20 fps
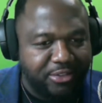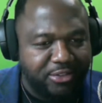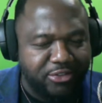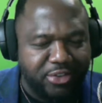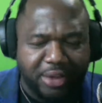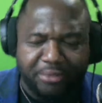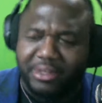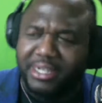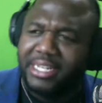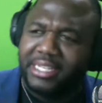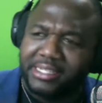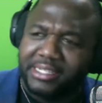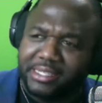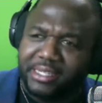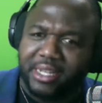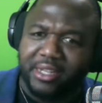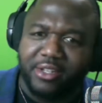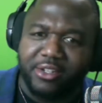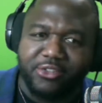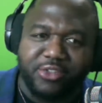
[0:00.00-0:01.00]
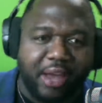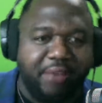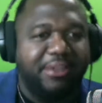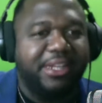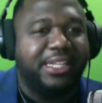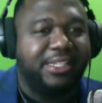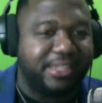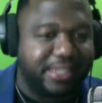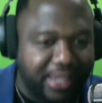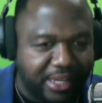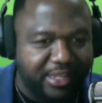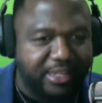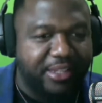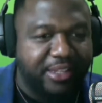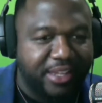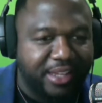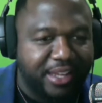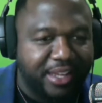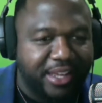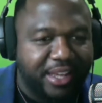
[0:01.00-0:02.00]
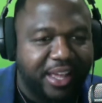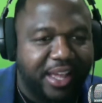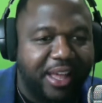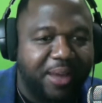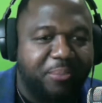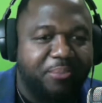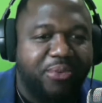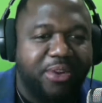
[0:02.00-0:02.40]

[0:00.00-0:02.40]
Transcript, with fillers: Travelista. Travelista. Uh,